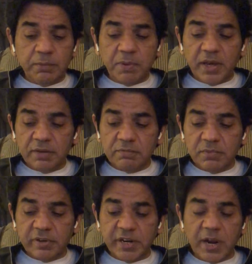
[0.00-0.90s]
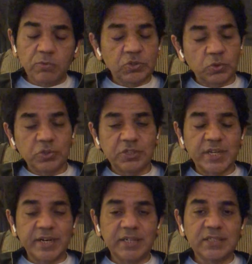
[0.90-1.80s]
by a renowned social
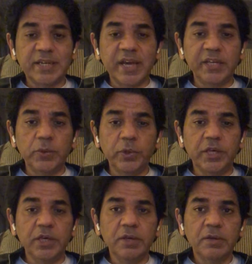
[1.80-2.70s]
scientist, Gary Yuki.